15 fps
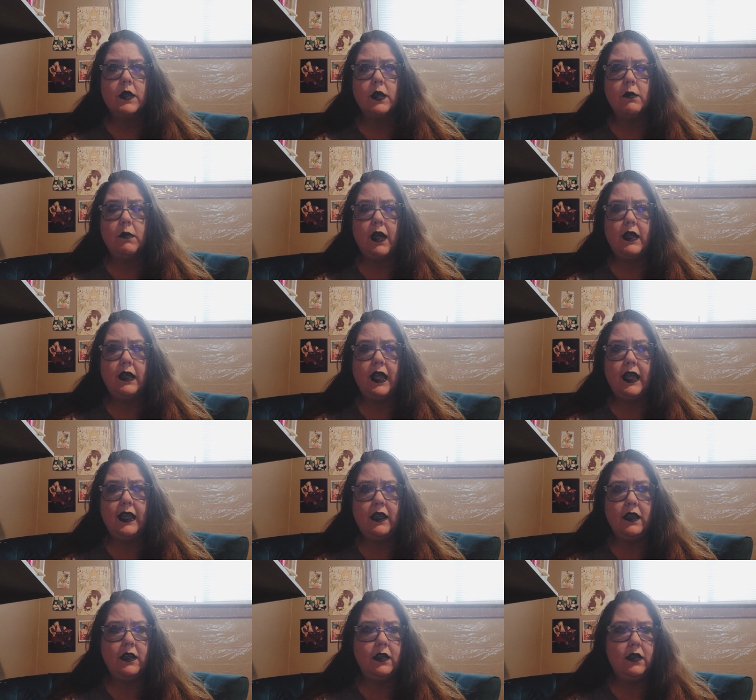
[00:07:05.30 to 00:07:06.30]
my
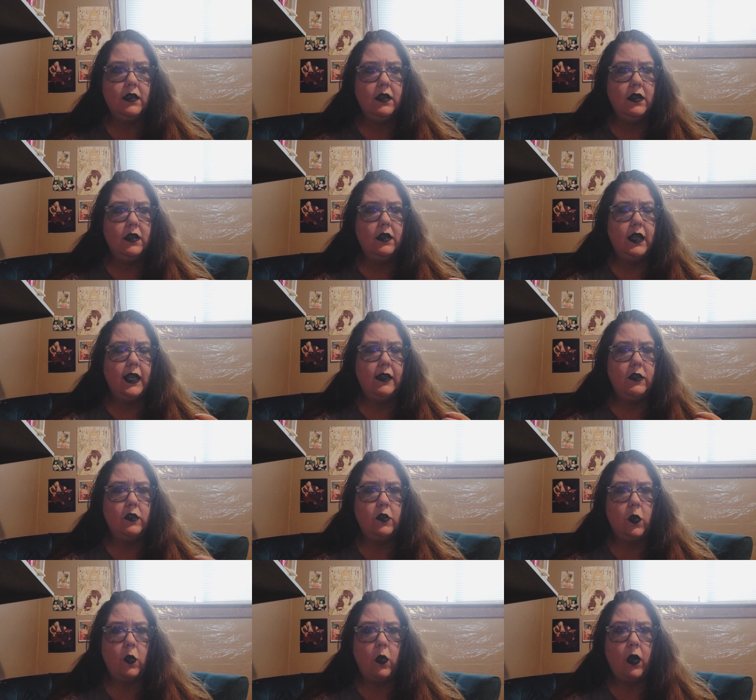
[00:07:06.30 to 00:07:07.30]
like
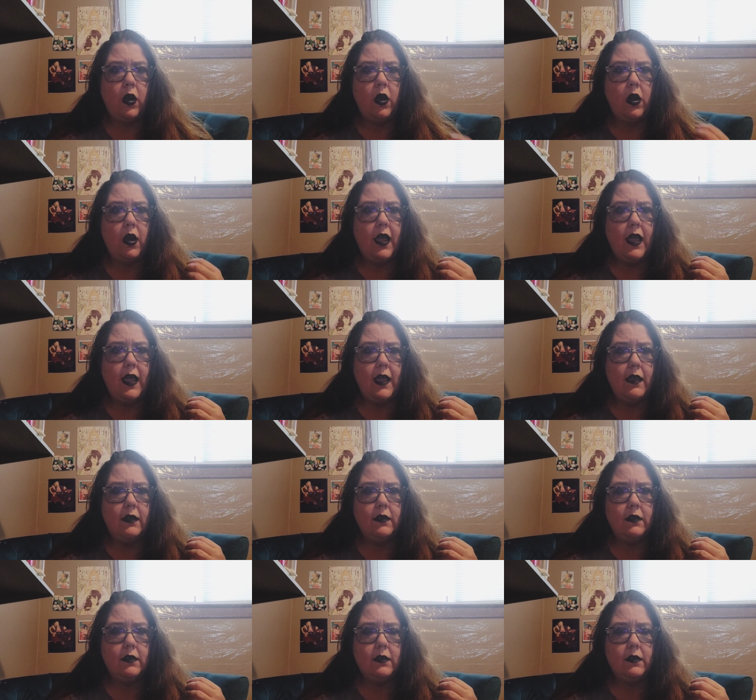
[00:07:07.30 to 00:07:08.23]
gore and